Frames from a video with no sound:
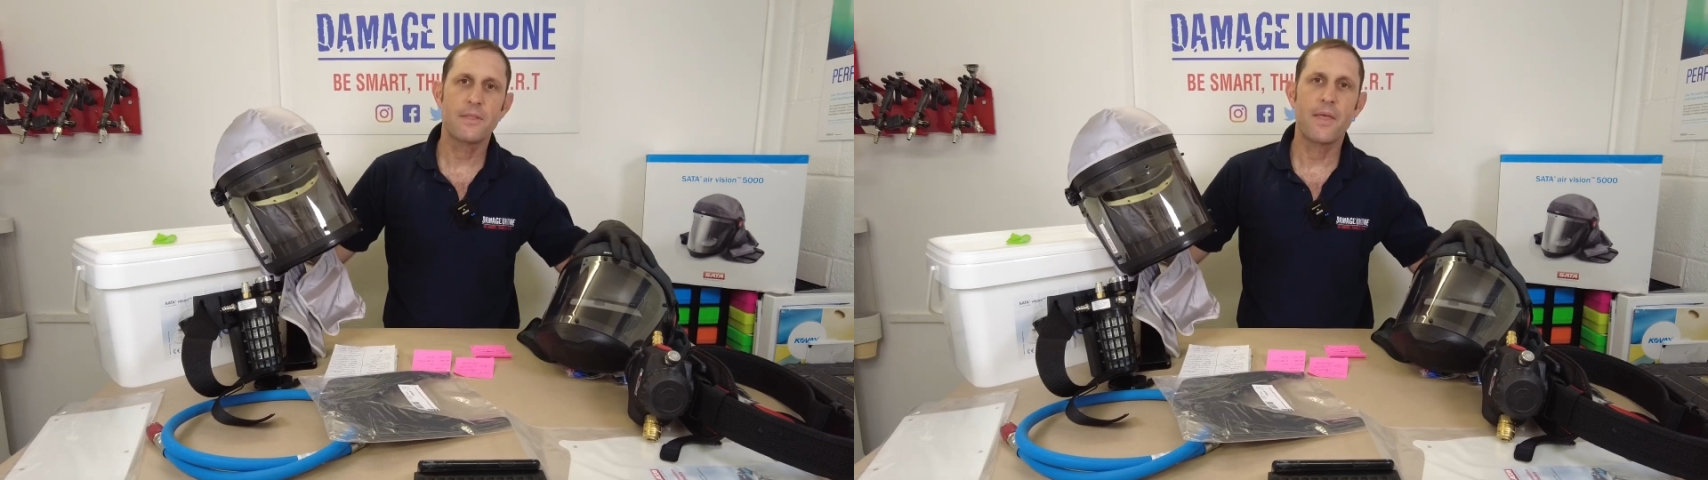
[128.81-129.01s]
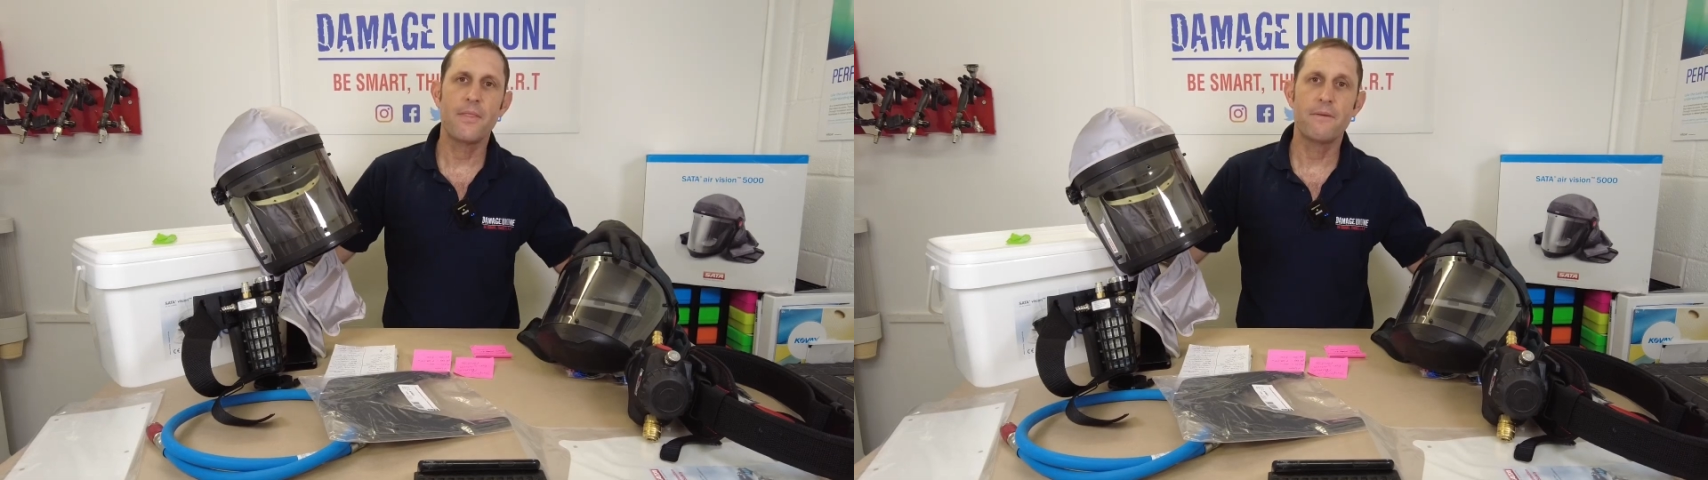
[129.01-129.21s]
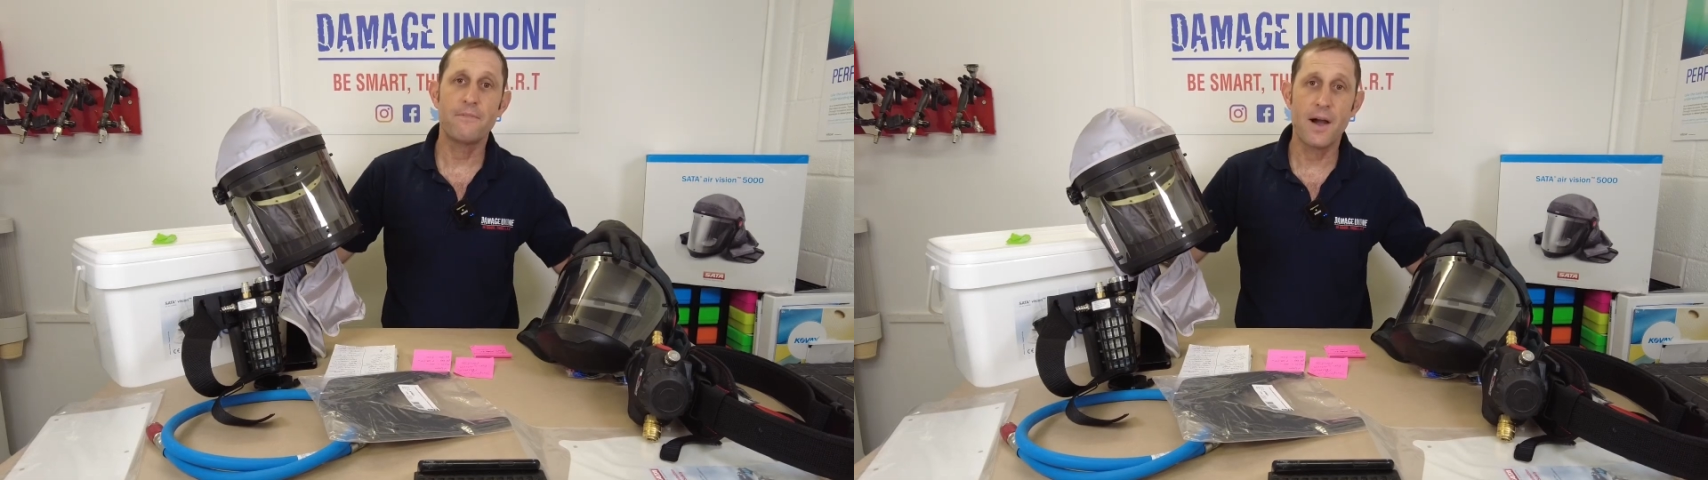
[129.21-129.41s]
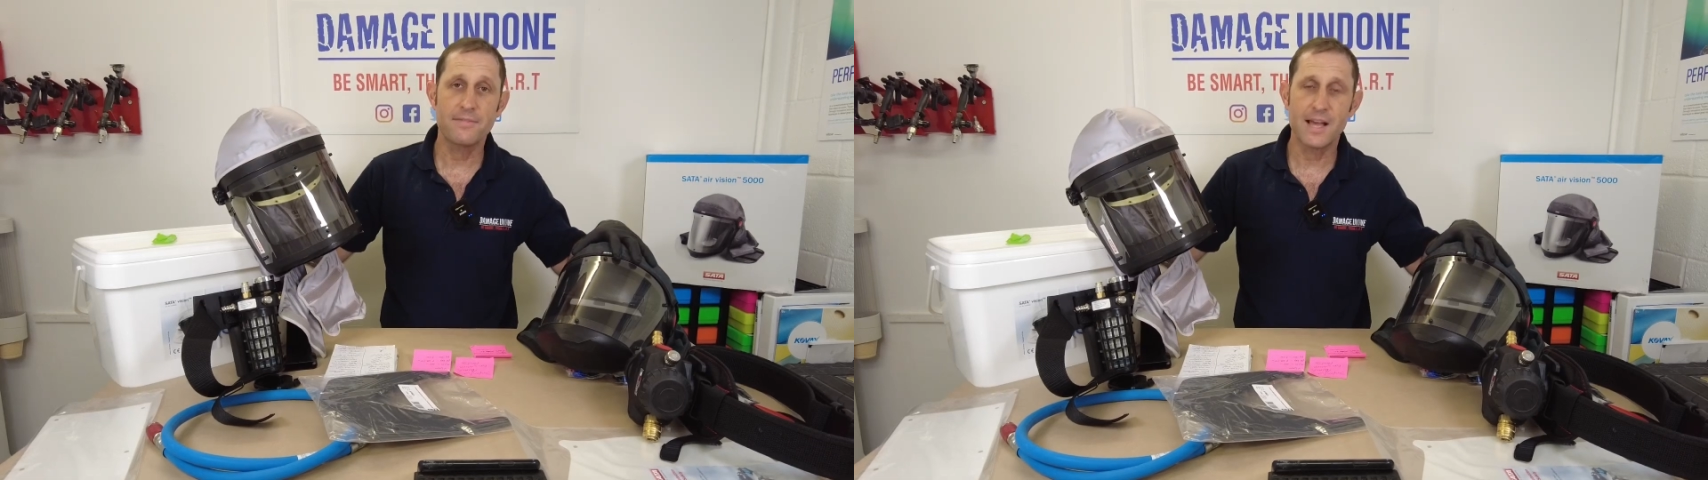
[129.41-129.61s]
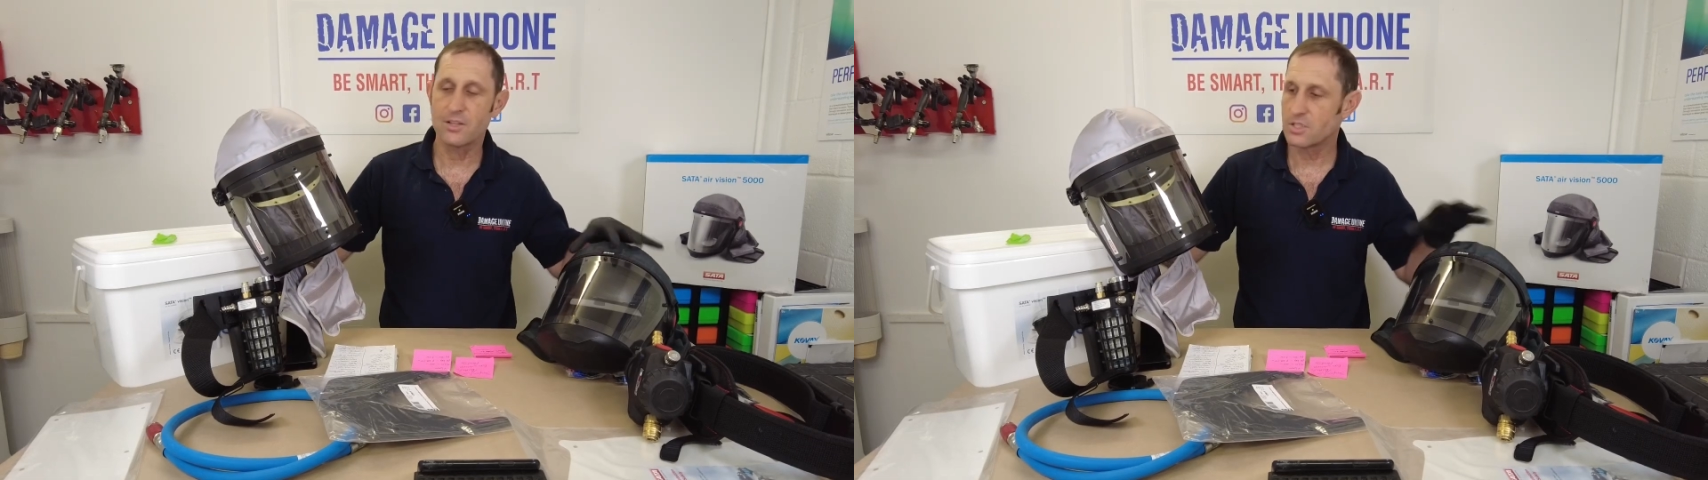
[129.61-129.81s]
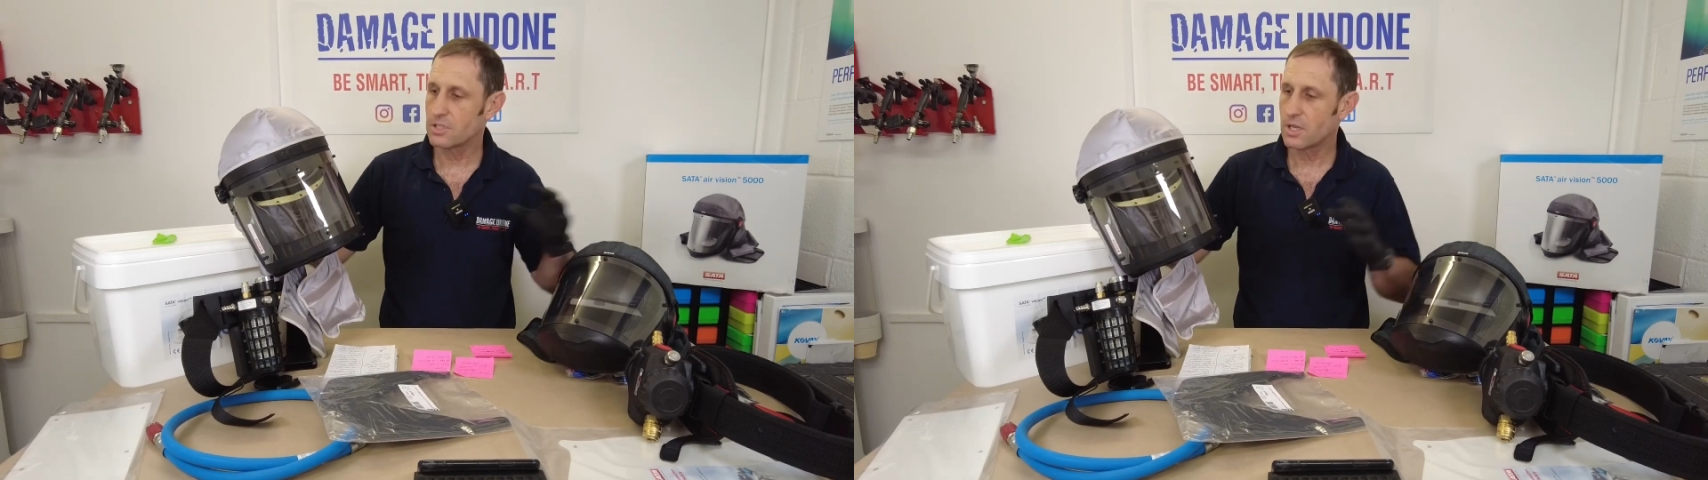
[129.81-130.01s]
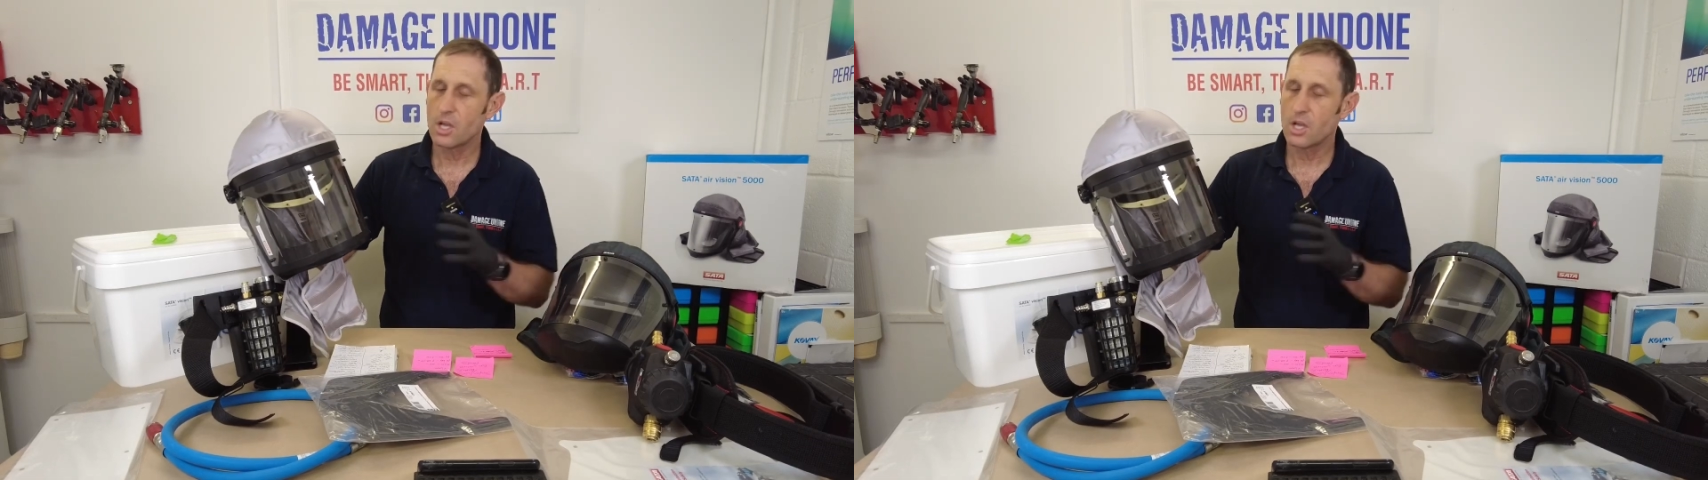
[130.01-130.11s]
than the 5000,